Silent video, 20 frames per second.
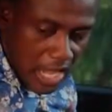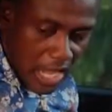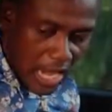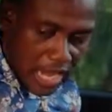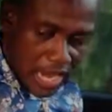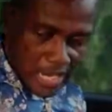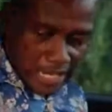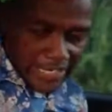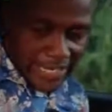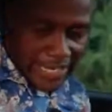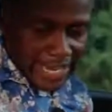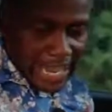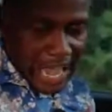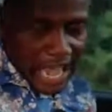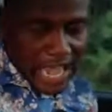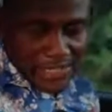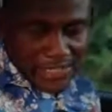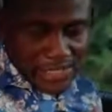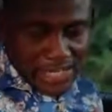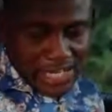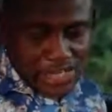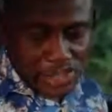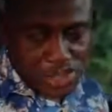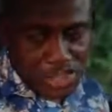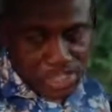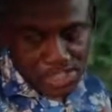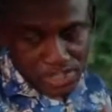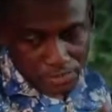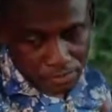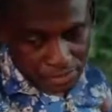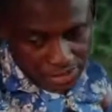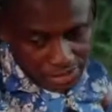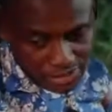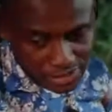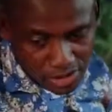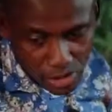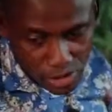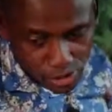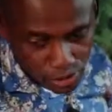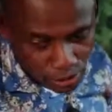and it has
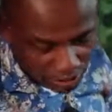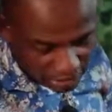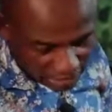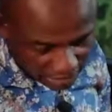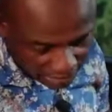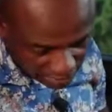adjustments. You can